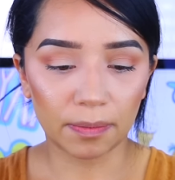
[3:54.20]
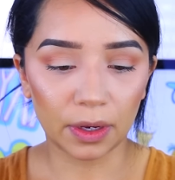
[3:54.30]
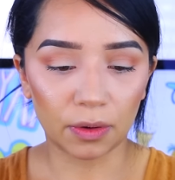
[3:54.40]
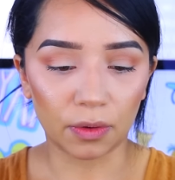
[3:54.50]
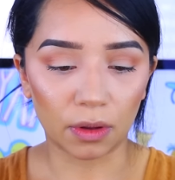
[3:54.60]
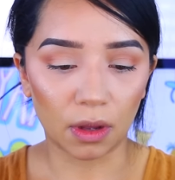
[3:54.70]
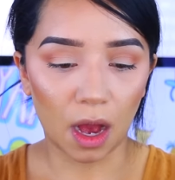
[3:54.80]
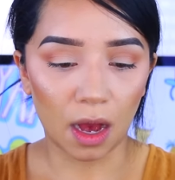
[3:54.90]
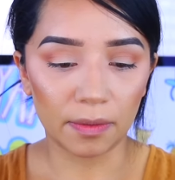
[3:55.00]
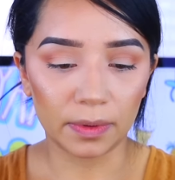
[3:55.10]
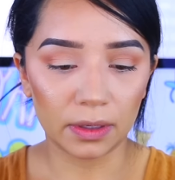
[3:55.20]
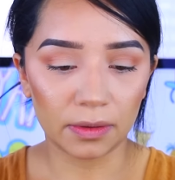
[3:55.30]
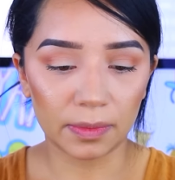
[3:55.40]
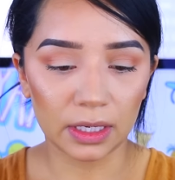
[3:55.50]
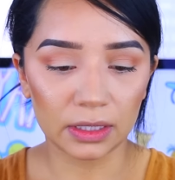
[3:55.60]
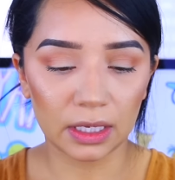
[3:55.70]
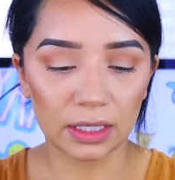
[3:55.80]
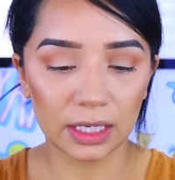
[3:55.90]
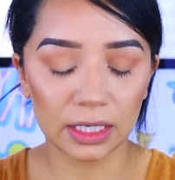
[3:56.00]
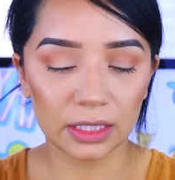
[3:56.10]
big old glob because then
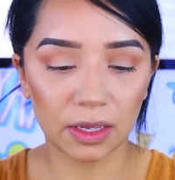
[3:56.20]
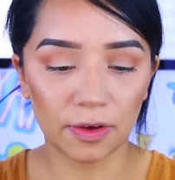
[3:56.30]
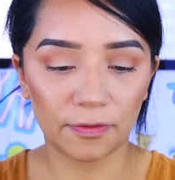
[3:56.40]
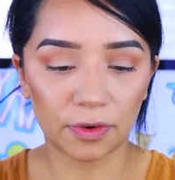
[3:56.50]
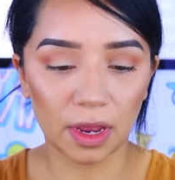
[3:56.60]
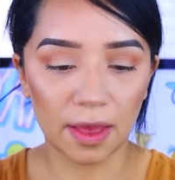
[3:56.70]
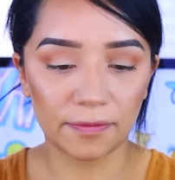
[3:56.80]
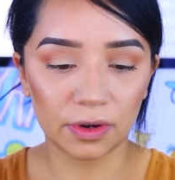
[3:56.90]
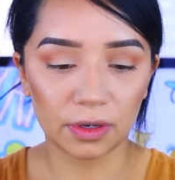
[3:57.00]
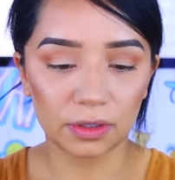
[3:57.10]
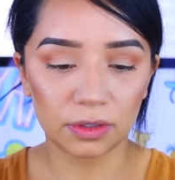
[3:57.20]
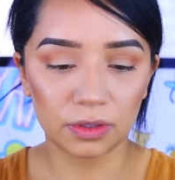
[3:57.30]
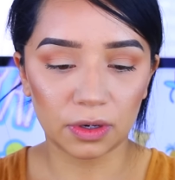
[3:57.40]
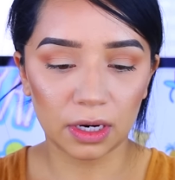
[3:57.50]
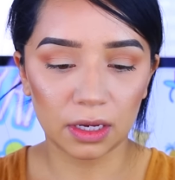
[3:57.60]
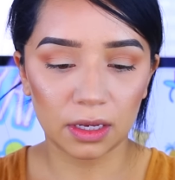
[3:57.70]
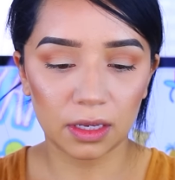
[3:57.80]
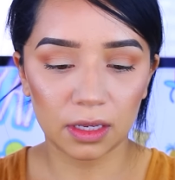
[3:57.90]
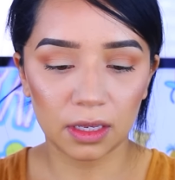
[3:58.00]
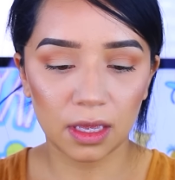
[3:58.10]
it takes forever to dry.
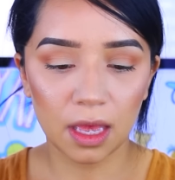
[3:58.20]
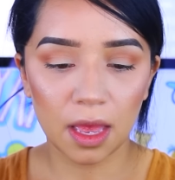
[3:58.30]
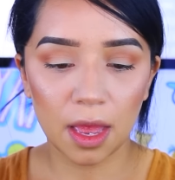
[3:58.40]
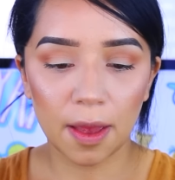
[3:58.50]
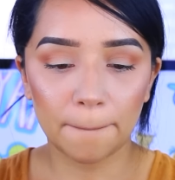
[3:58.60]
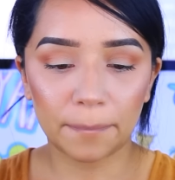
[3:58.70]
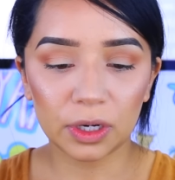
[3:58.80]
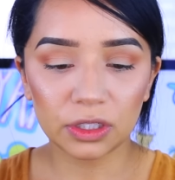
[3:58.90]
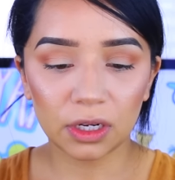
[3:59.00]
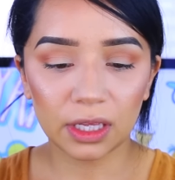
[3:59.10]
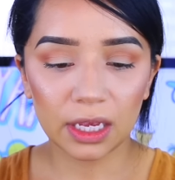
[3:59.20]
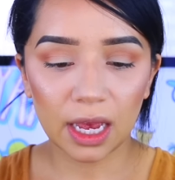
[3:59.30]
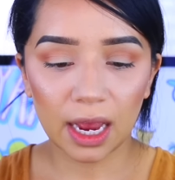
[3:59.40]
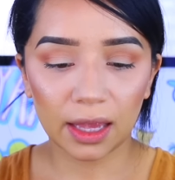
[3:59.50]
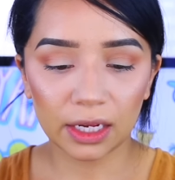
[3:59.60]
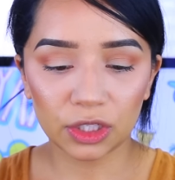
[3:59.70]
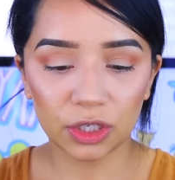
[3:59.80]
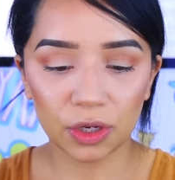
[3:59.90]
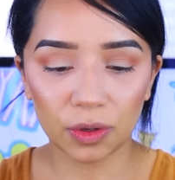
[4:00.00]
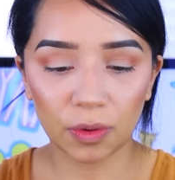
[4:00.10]
Personally, I like
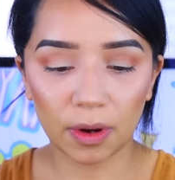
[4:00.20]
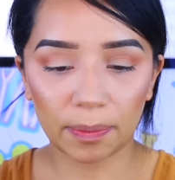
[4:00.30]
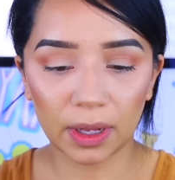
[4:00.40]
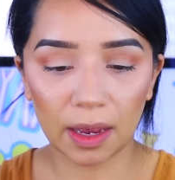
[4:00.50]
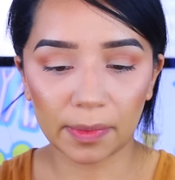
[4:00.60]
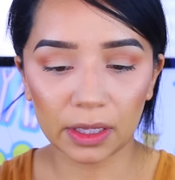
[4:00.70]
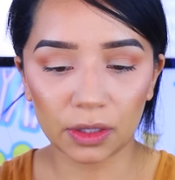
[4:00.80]
to apply my